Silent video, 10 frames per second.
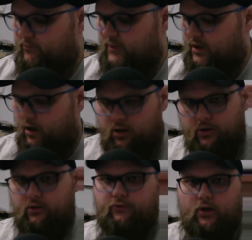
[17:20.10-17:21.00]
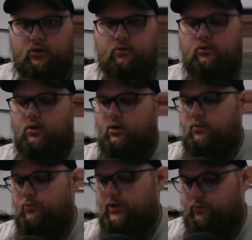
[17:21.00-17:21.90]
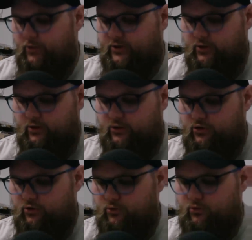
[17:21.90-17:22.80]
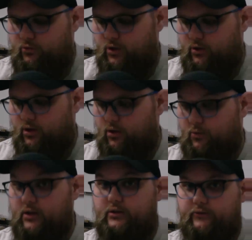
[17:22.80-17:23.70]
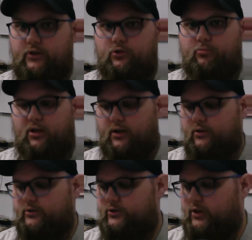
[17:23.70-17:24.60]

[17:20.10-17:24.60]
all in good fun. We took 2 relatively new players,